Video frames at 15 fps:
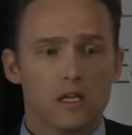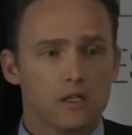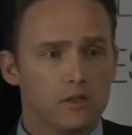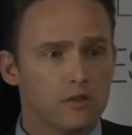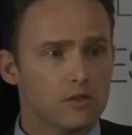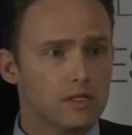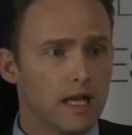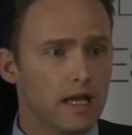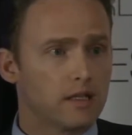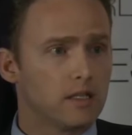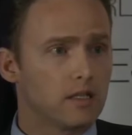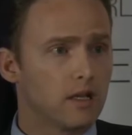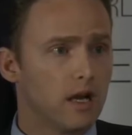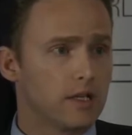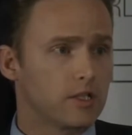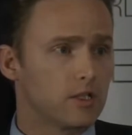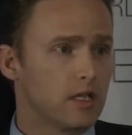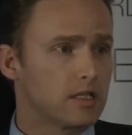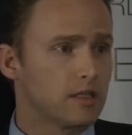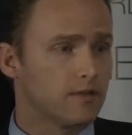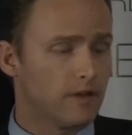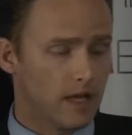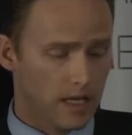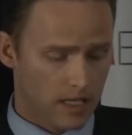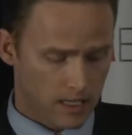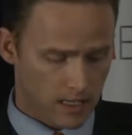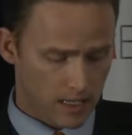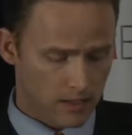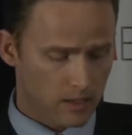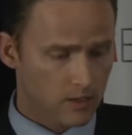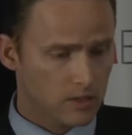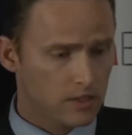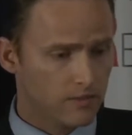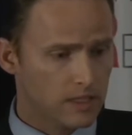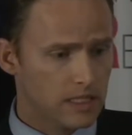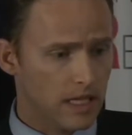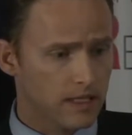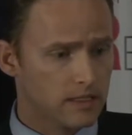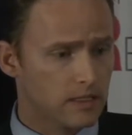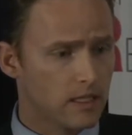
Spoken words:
use that to cost justify the use of a test.